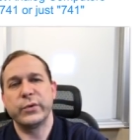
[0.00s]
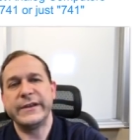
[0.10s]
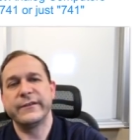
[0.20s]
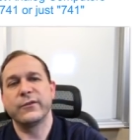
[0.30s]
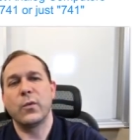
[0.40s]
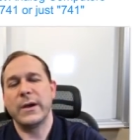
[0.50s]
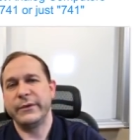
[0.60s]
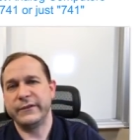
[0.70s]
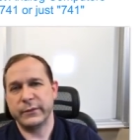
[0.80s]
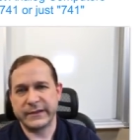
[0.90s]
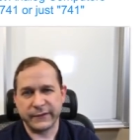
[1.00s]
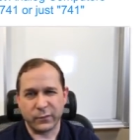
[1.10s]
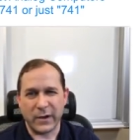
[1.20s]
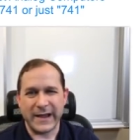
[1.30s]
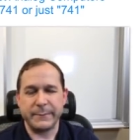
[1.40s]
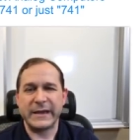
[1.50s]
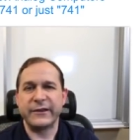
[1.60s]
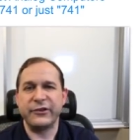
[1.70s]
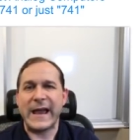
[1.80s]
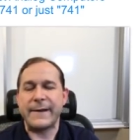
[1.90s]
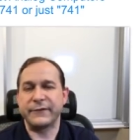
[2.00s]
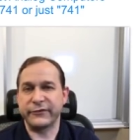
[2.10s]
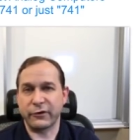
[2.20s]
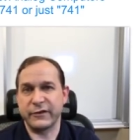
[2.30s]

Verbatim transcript: reasons why we do it this way because you have to start